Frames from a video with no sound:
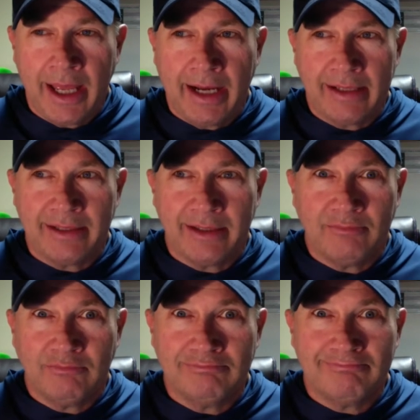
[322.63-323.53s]
And I
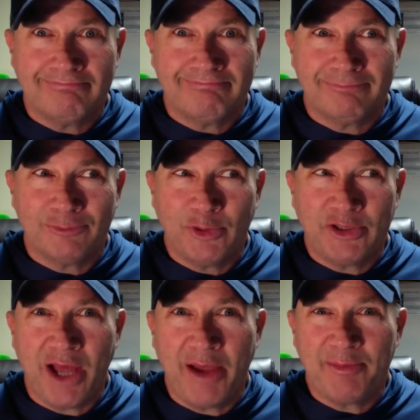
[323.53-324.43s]
said,
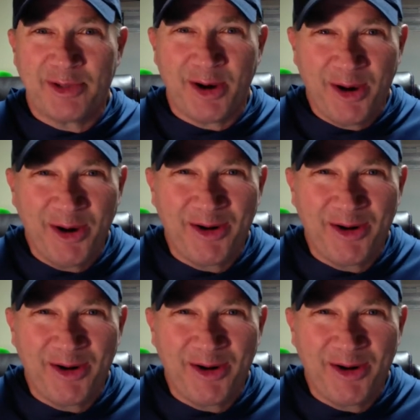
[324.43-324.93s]
"Which time, sir?"